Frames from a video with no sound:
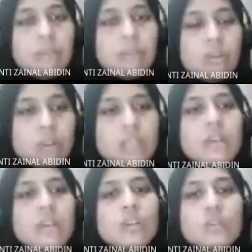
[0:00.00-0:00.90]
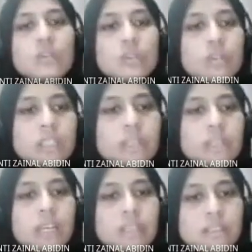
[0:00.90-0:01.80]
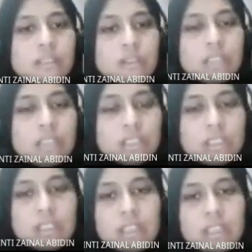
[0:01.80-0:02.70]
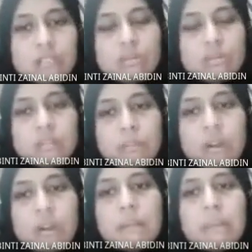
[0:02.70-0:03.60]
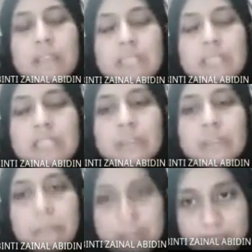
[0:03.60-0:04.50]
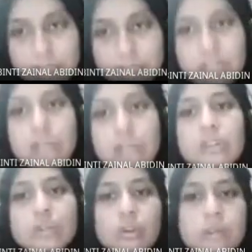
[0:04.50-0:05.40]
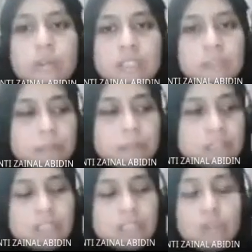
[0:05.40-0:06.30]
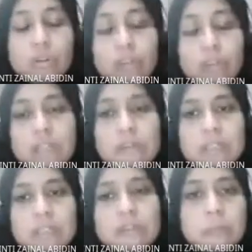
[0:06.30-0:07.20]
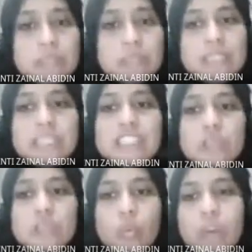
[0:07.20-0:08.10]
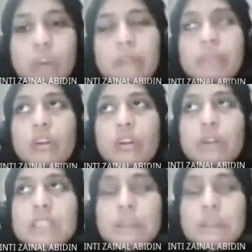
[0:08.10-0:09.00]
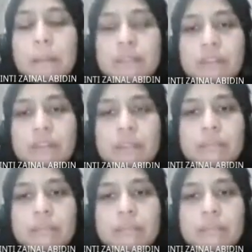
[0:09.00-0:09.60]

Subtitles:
Okay, so here an association that has to support message passing. So message passing, you know already, message passing is the way or is a platform.